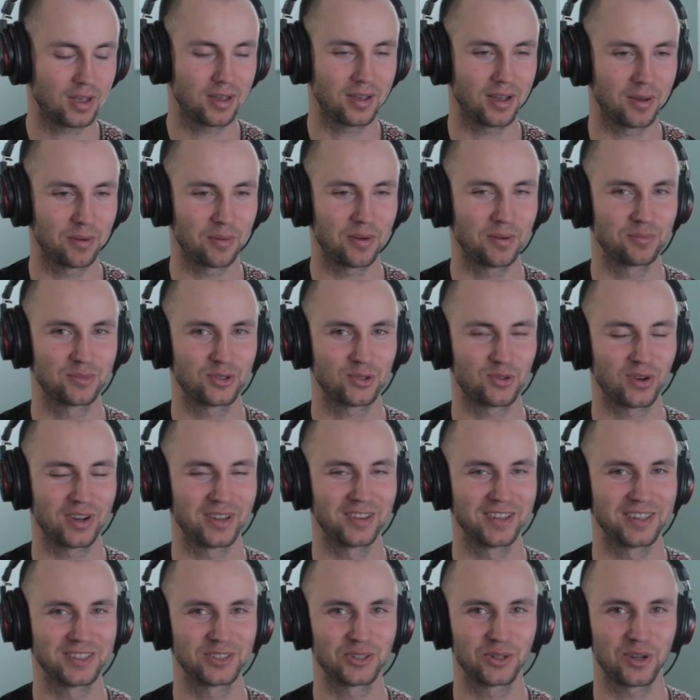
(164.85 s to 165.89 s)
I'm
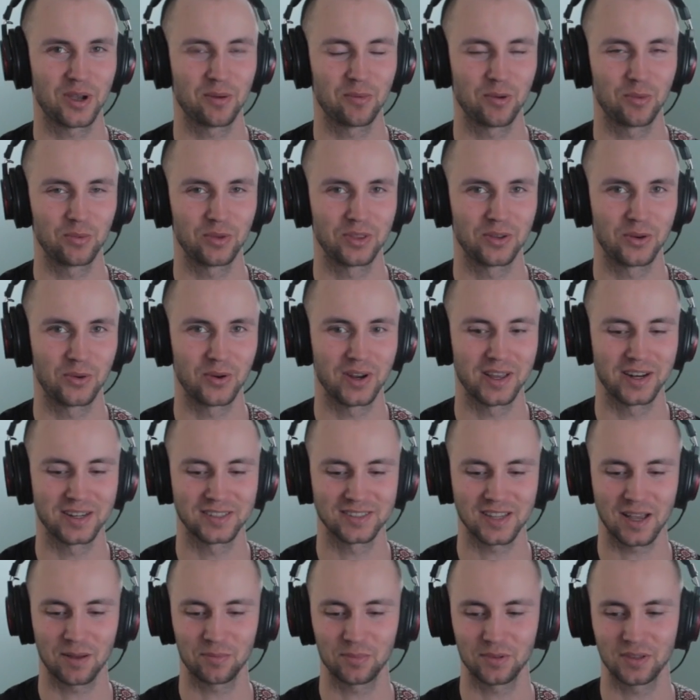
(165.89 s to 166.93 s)
struggling to come up with a great
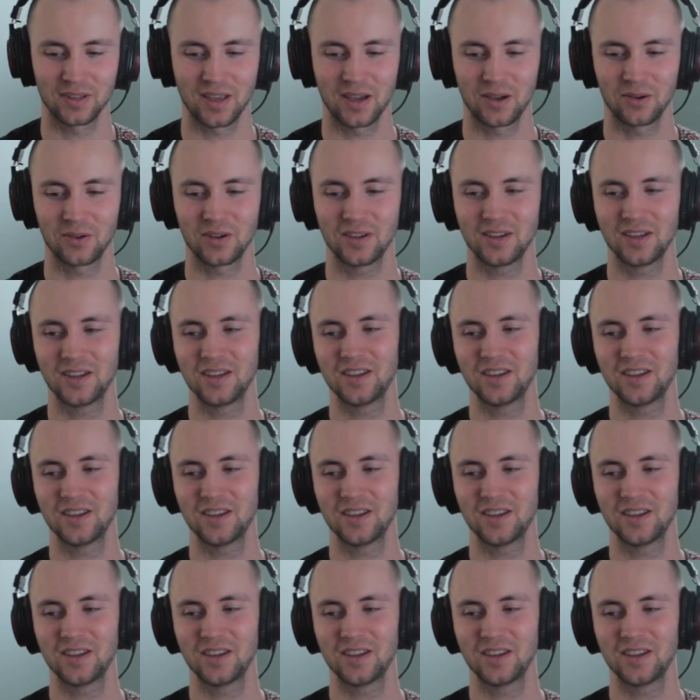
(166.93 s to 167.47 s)
example now.